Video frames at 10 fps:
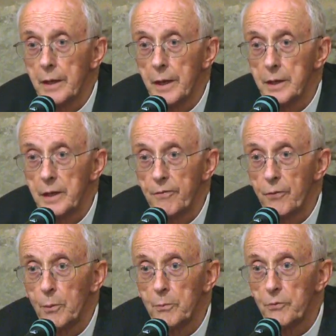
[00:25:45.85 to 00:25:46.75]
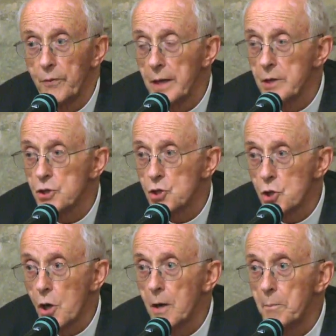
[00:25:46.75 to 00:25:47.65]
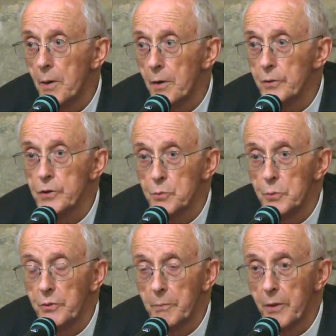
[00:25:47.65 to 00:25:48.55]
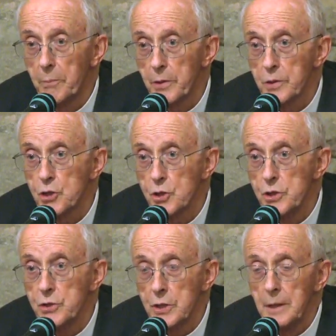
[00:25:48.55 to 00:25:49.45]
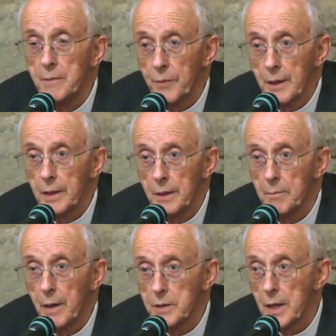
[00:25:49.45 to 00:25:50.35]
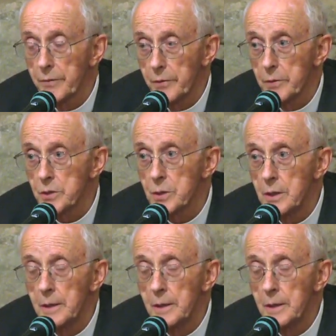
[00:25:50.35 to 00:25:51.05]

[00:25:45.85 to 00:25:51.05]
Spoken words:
And he formed very strong bonds with the monasteries in Mount Athos.